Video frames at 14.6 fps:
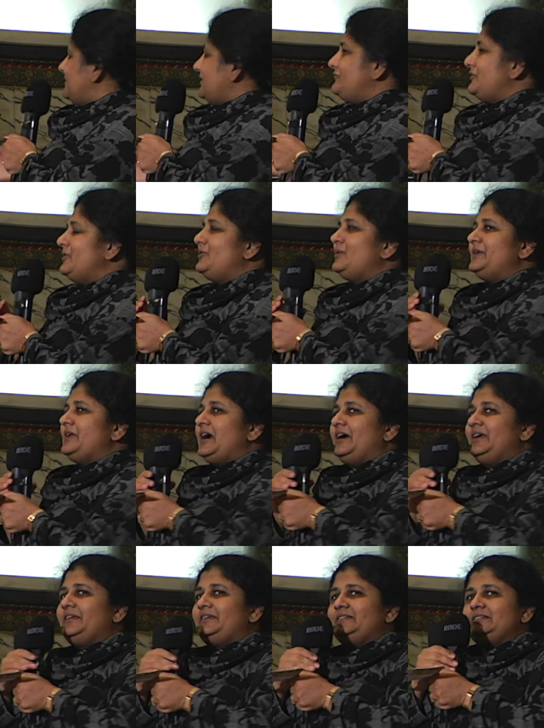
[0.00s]
Munro and
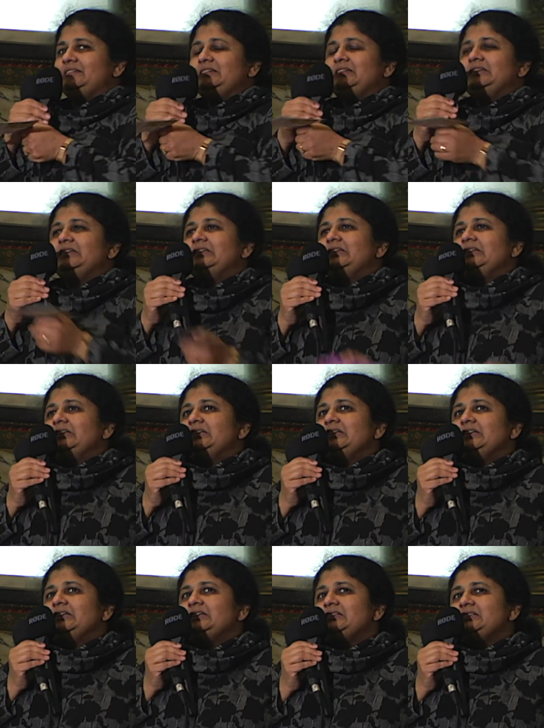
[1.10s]
I,
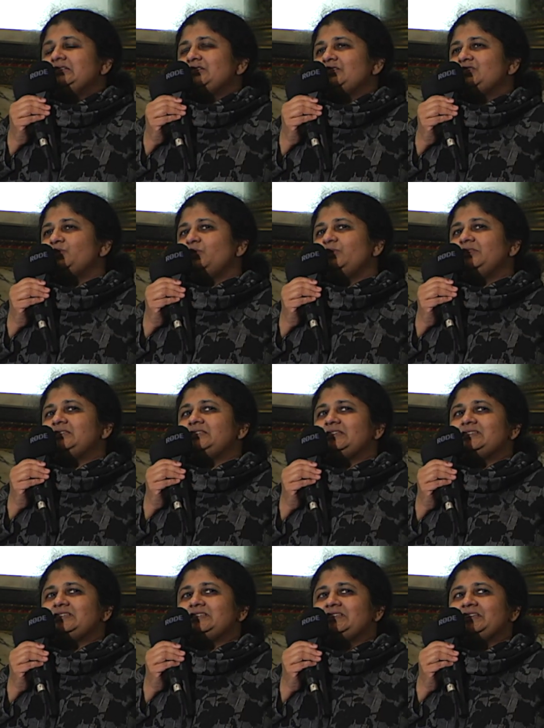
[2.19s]
saw this
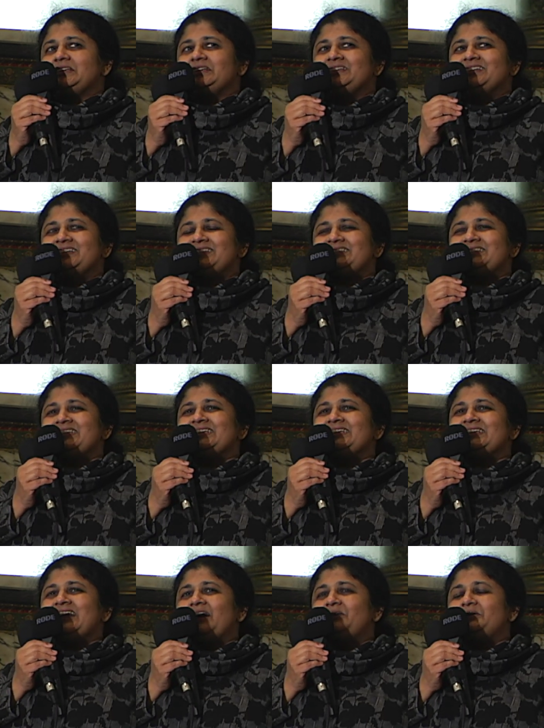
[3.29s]
as
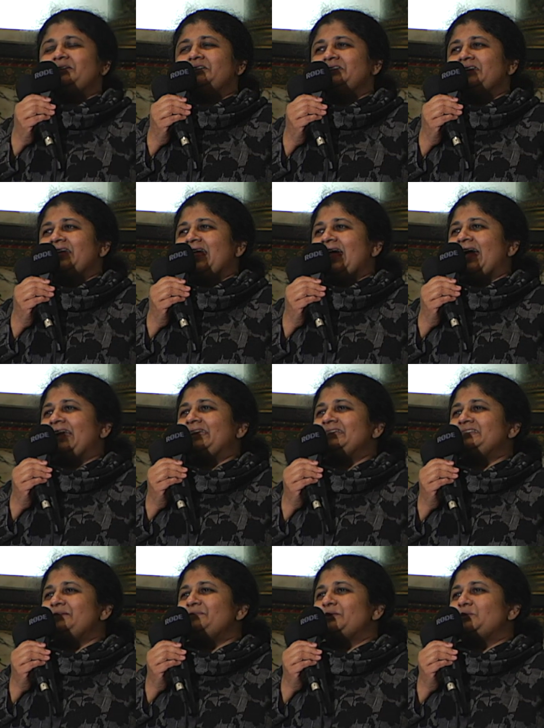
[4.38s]
taking our
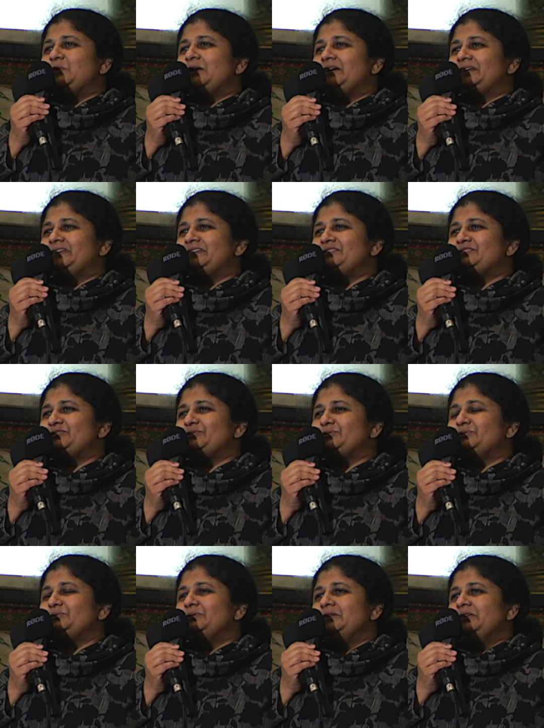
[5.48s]
academic work
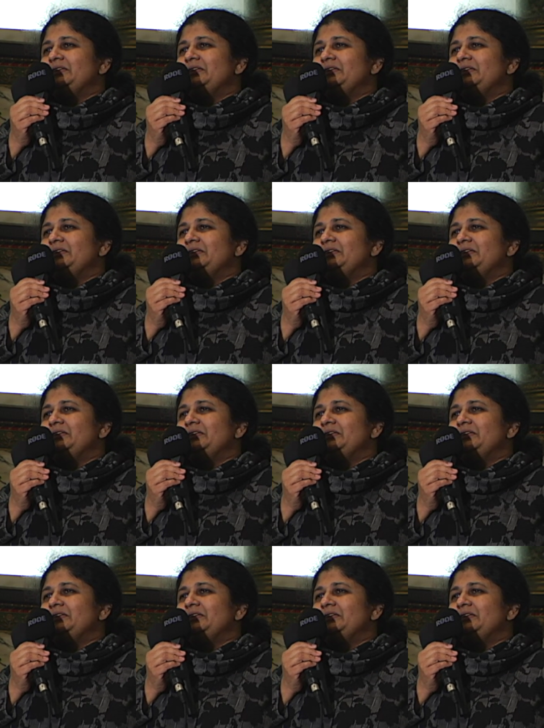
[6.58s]
into